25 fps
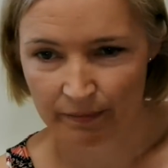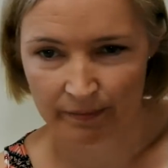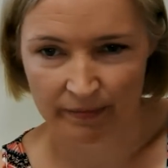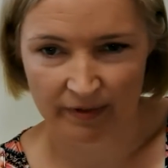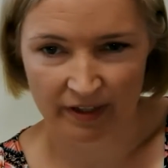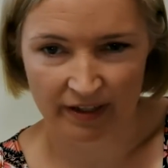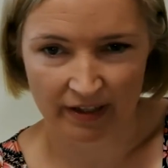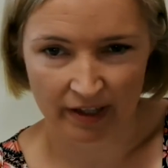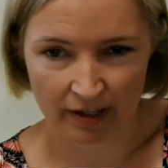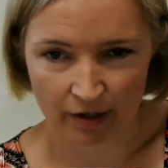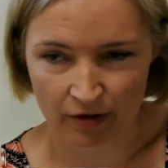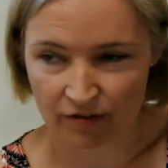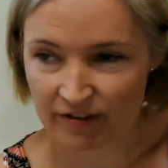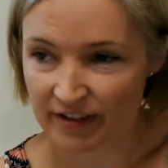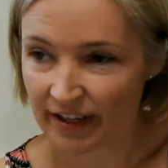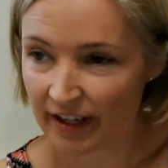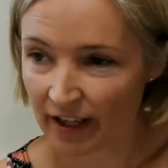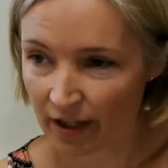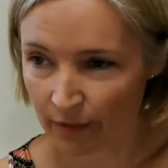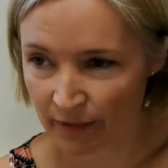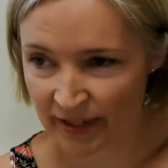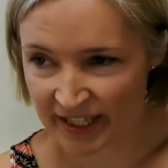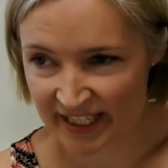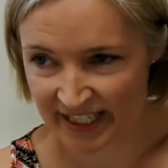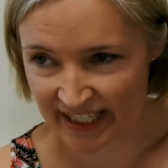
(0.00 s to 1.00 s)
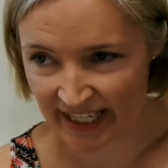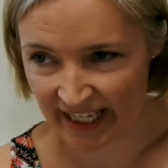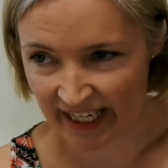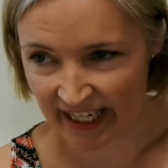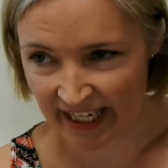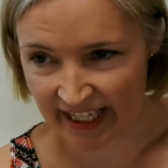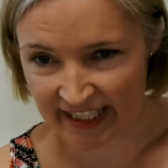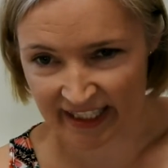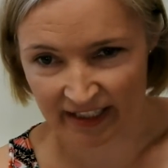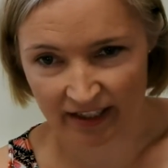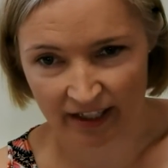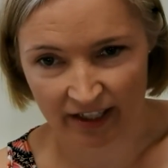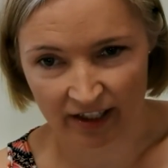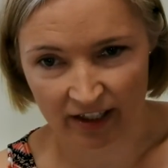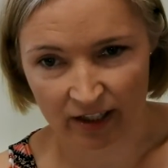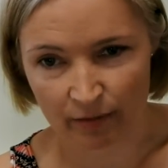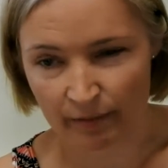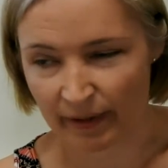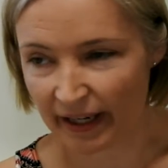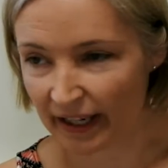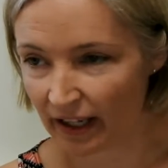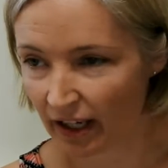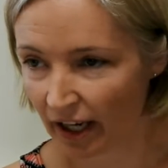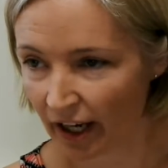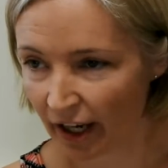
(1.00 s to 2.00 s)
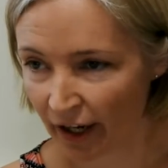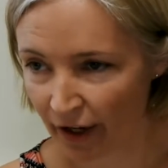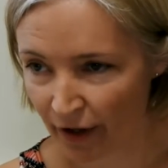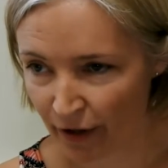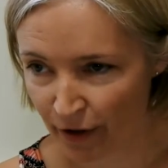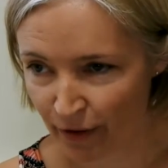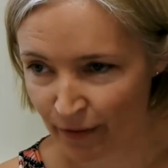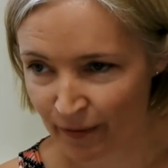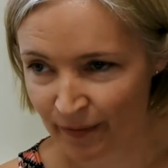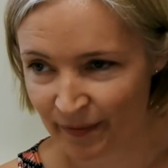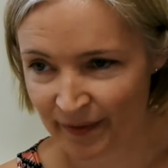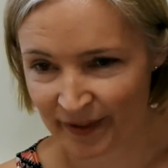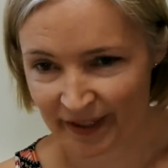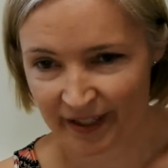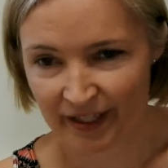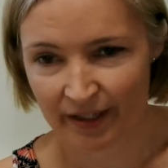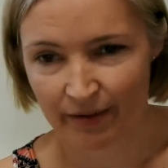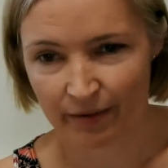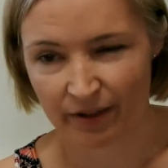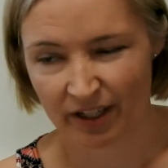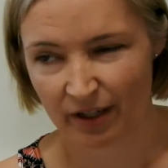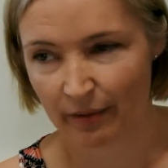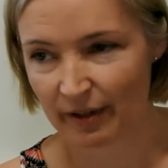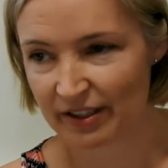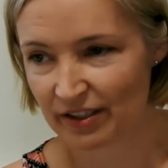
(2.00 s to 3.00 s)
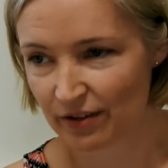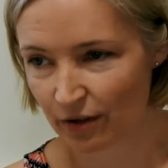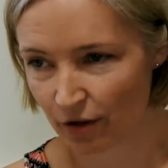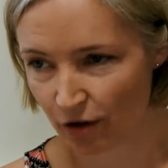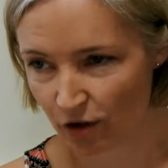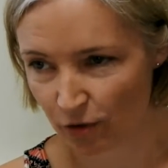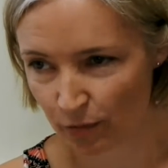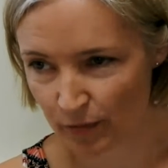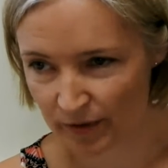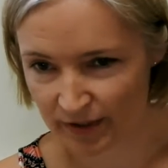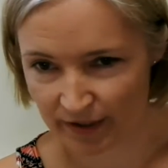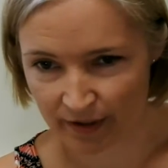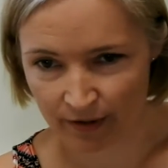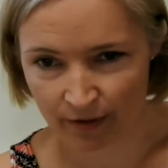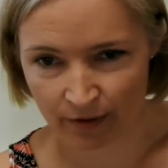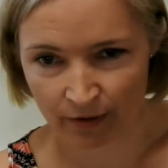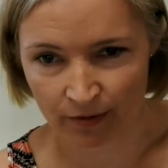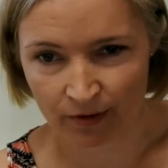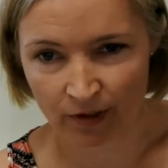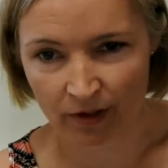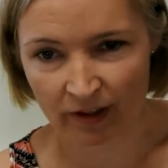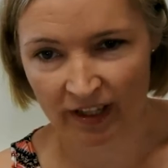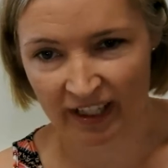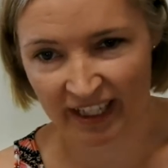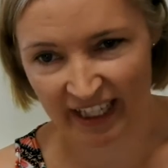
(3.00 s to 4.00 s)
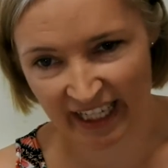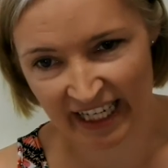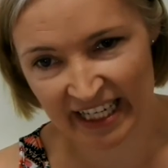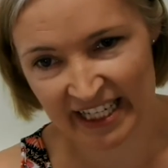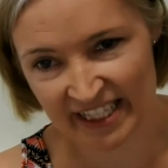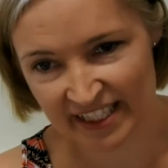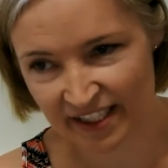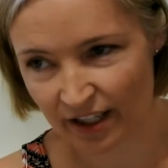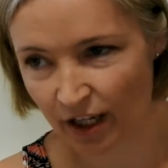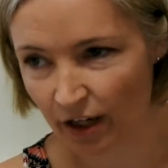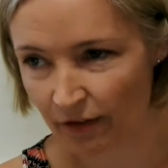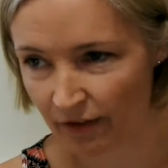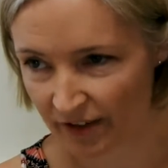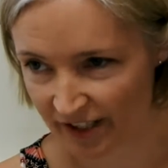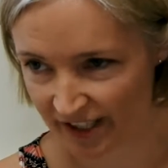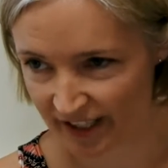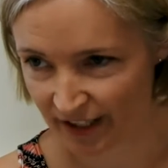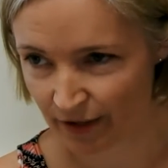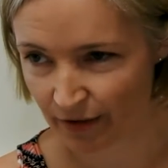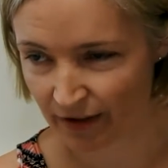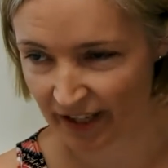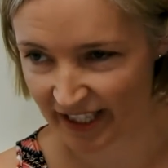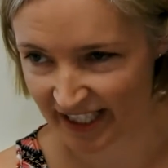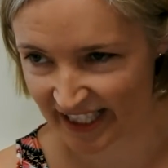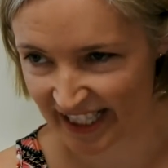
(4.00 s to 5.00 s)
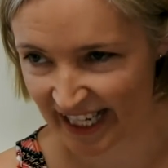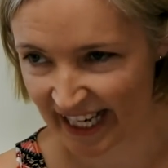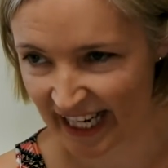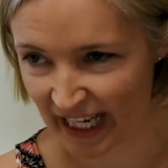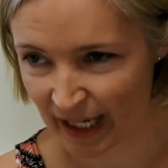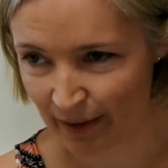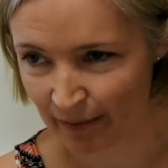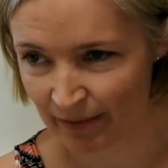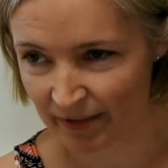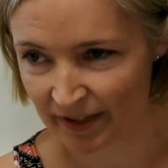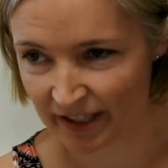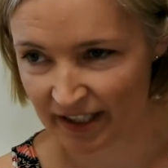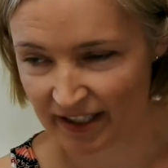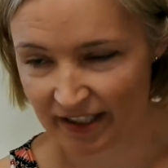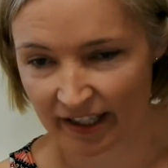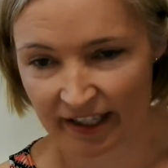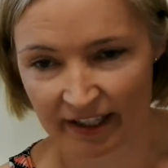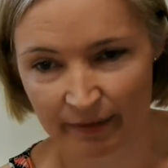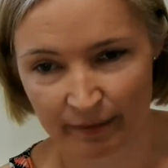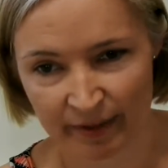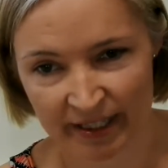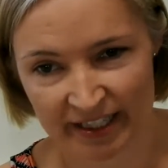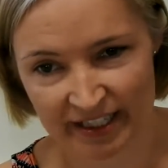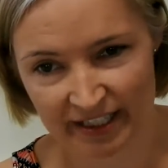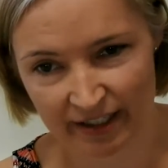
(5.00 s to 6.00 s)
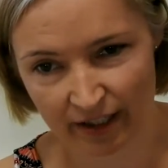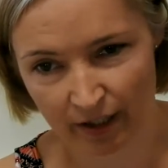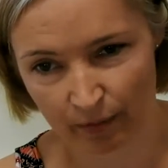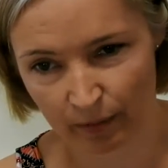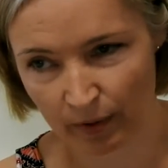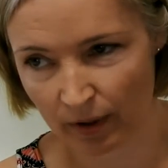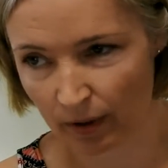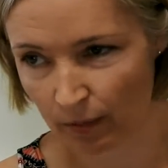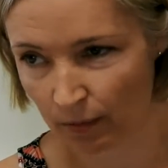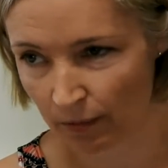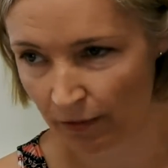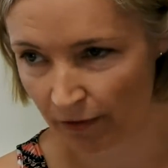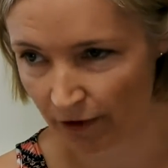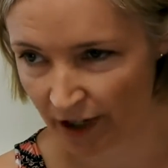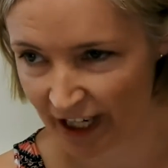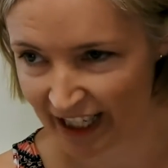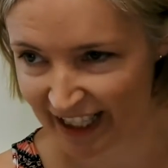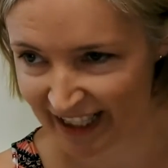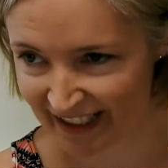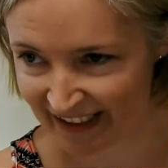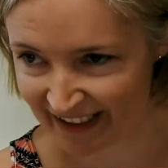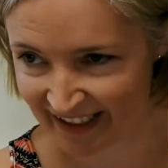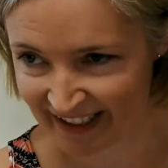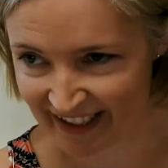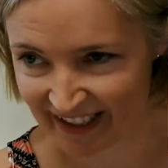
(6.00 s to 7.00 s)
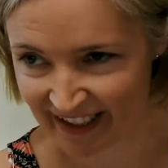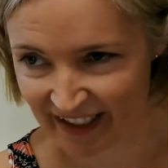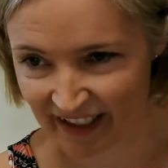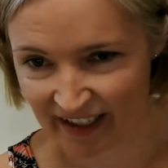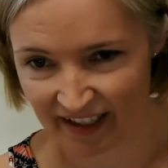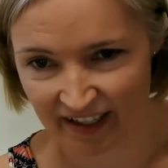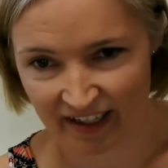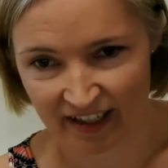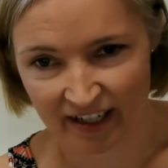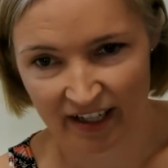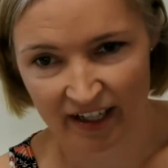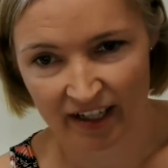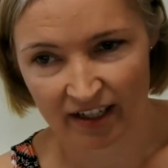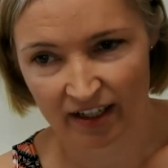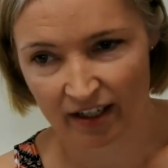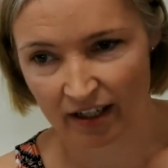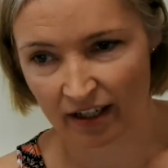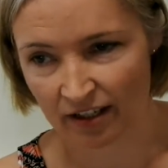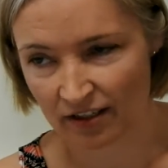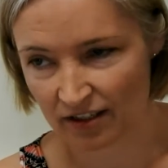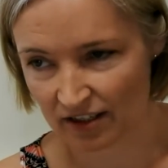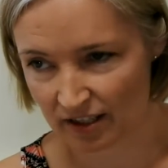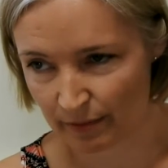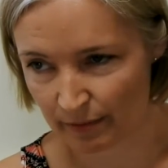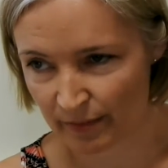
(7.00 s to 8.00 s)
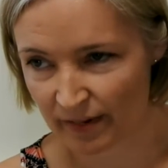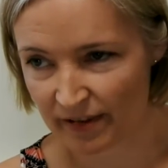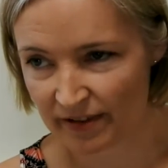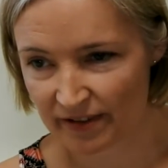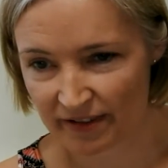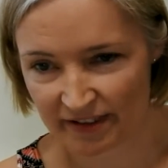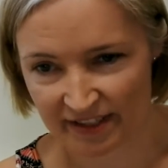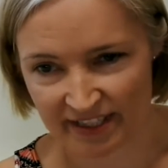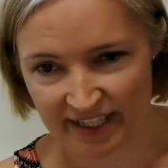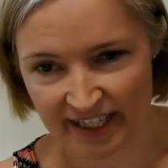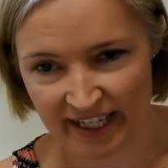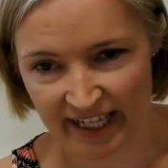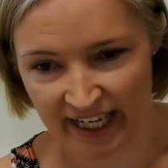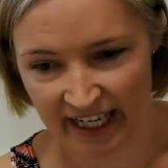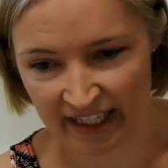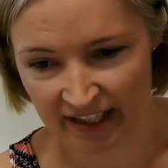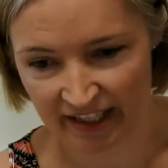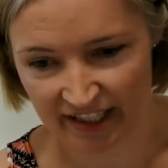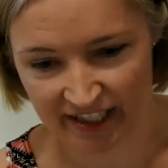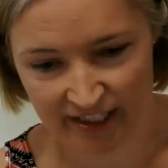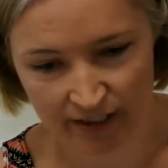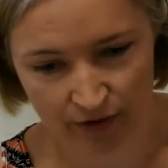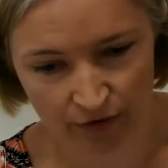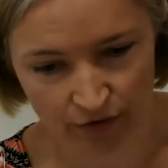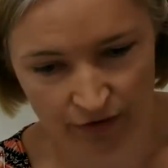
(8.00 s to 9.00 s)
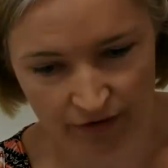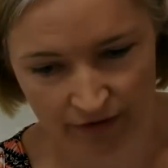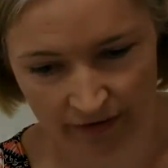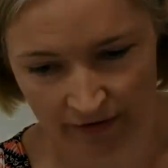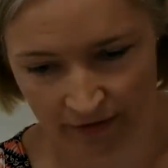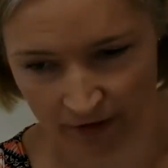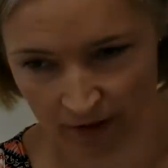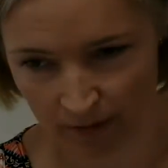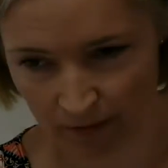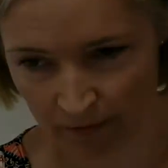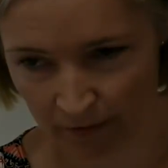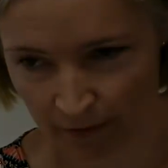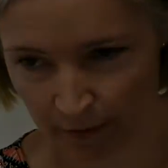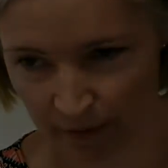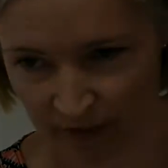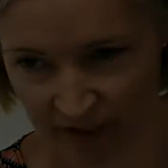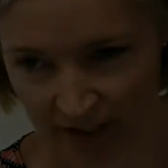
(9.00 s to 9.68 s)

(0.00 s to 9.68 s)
At the hotel that we stay, it's like going back home. When you go back to the hospital, a lot of the key staff are still the same, so it's like meeting up old friends. Going to the mustard seed, the children have gone from